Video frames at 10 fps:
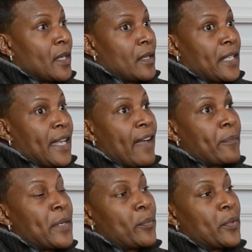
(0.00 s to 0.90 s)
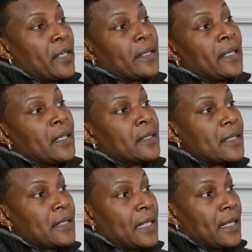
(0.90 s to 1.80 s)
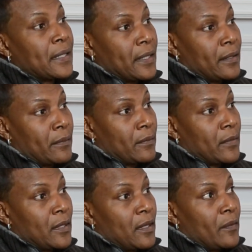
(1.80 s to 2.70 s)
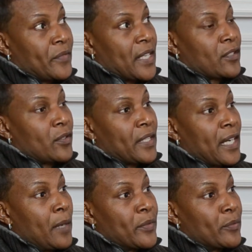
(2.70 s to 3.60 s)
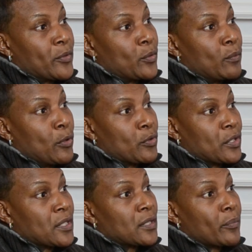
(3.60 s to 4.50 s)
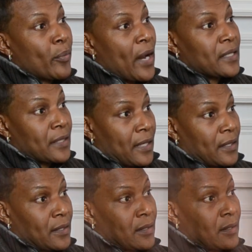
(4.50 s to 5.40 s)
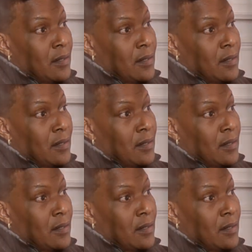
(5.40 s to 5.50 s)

They have people here that understand them, that's going to help them through the motions in the process.